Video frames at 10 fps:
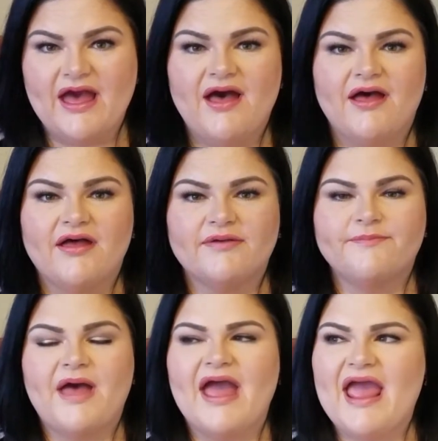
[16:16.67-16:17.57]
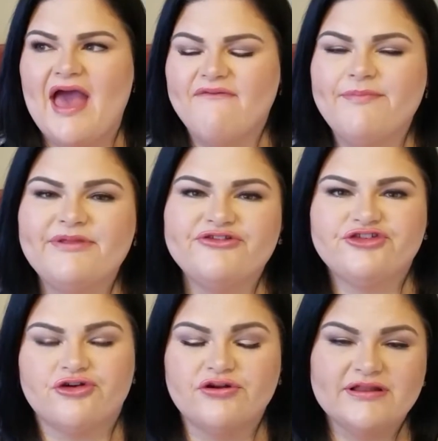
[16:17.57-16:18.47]
I haven't been
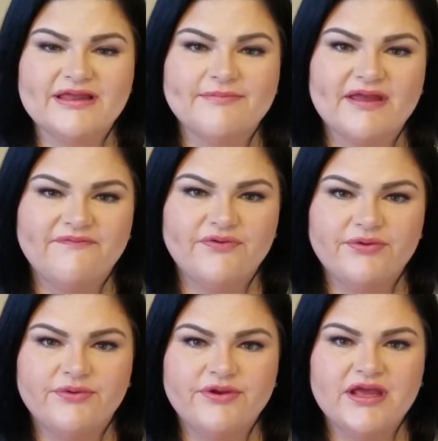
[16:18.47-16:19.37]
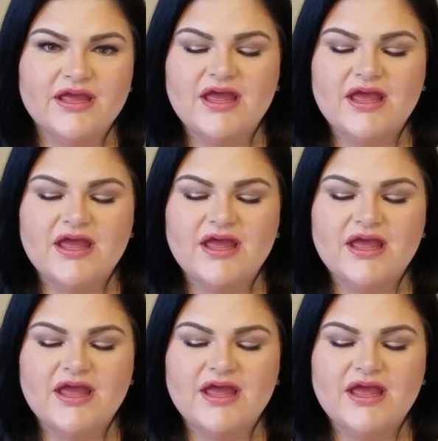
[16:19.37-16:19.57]
journaling my food